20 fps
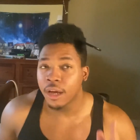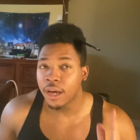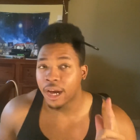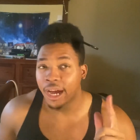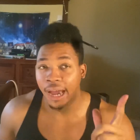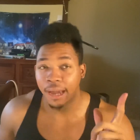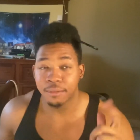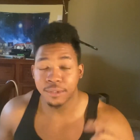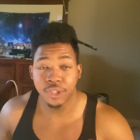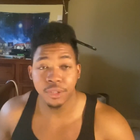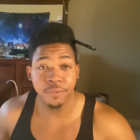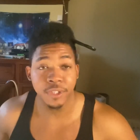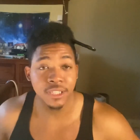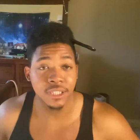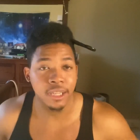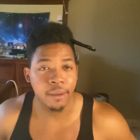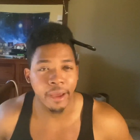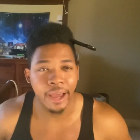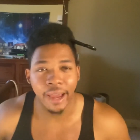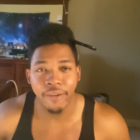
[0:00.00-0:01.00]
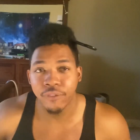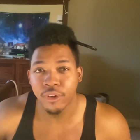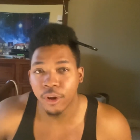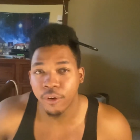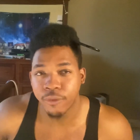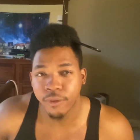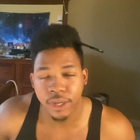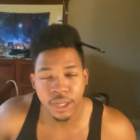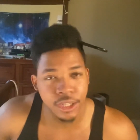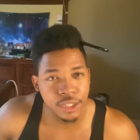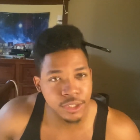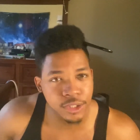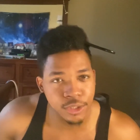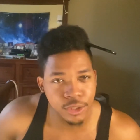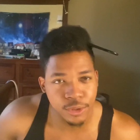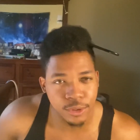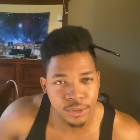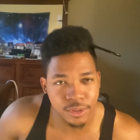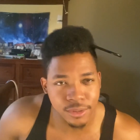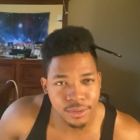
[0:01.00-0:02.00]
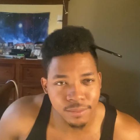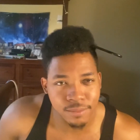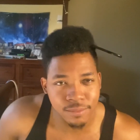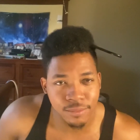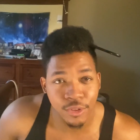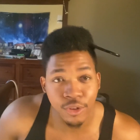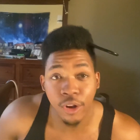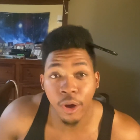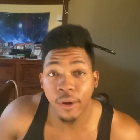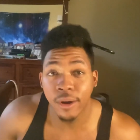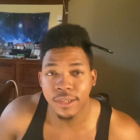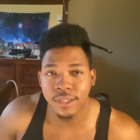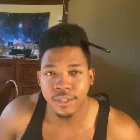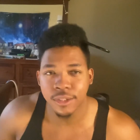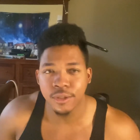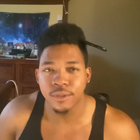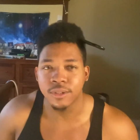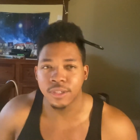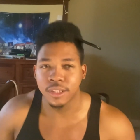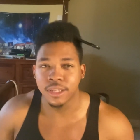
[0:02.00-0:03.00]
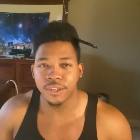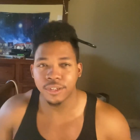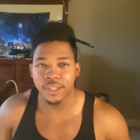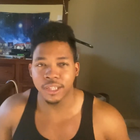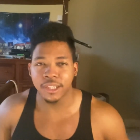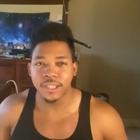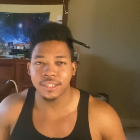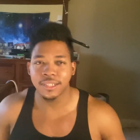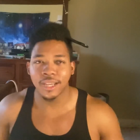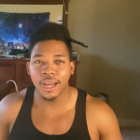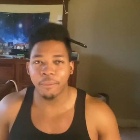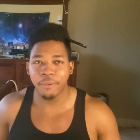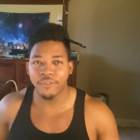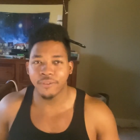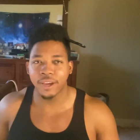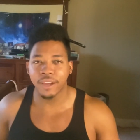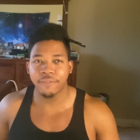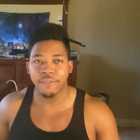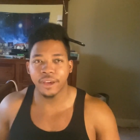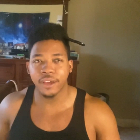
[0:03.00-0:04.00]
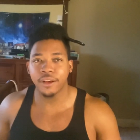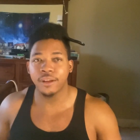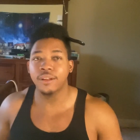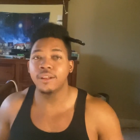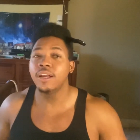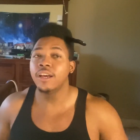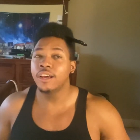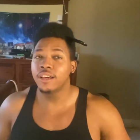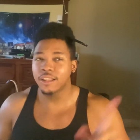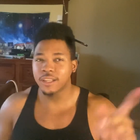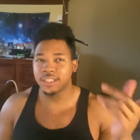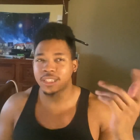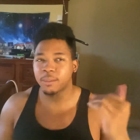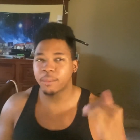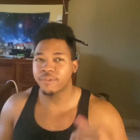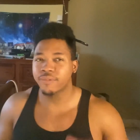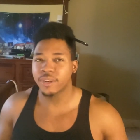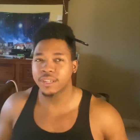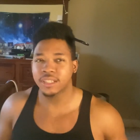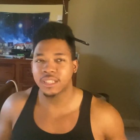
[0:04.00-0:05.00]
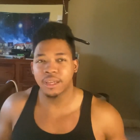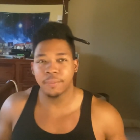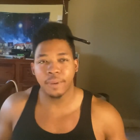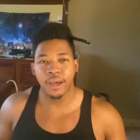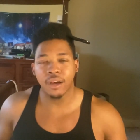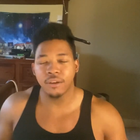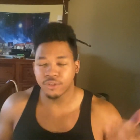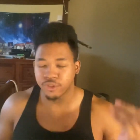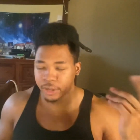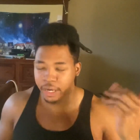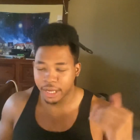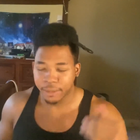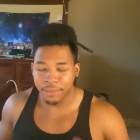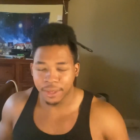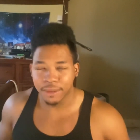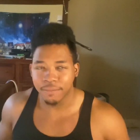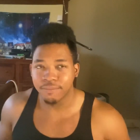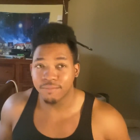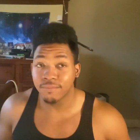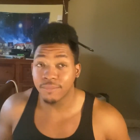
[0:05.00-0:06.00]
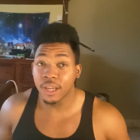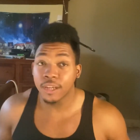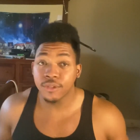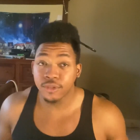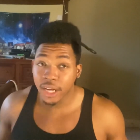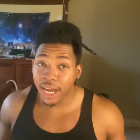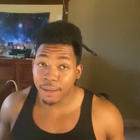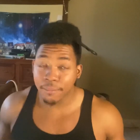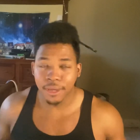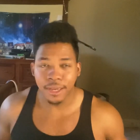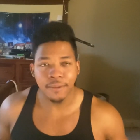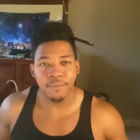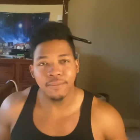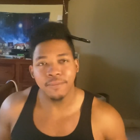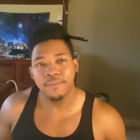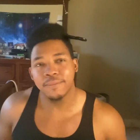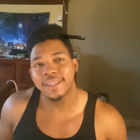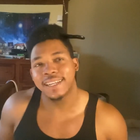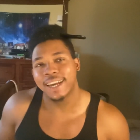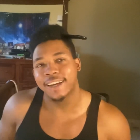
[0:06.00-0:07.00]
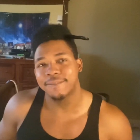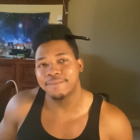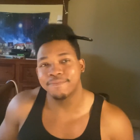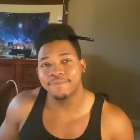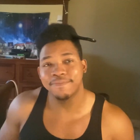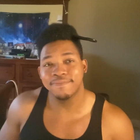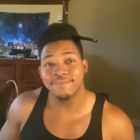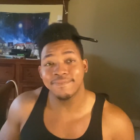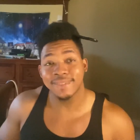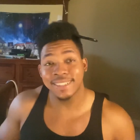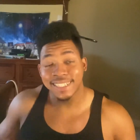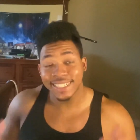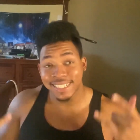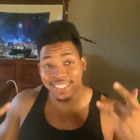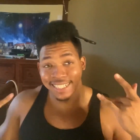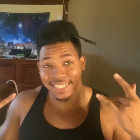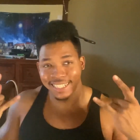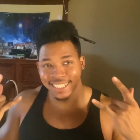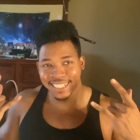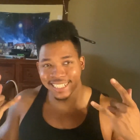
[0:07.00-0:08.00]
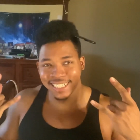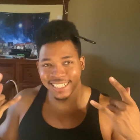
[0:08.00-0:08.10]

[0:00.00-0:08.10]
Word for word: I'm streaming this time. I have no fucking excuse. No excuse. Literally, this time if I fail, this time if I skip out, drag me. Drag me. But yeah. Ah.